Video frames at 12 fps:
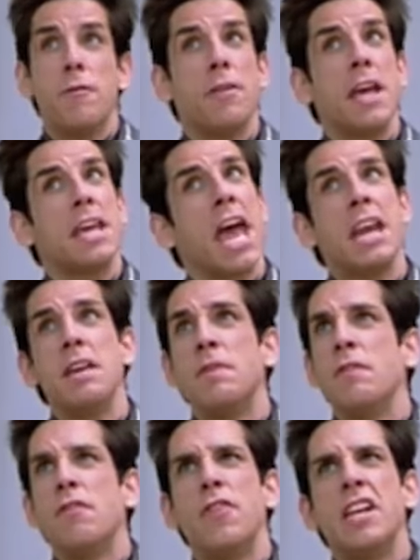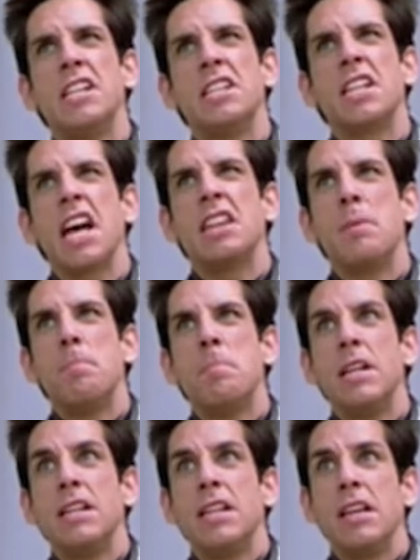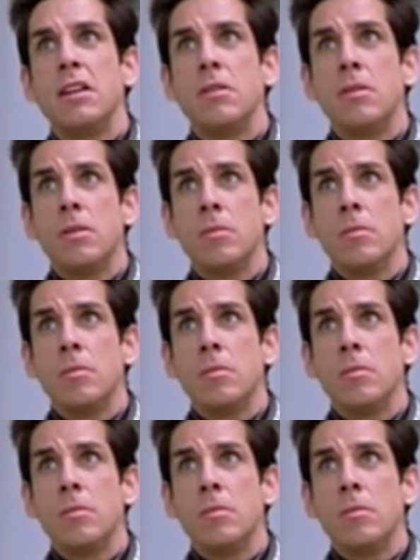if they can't even fit inside the building.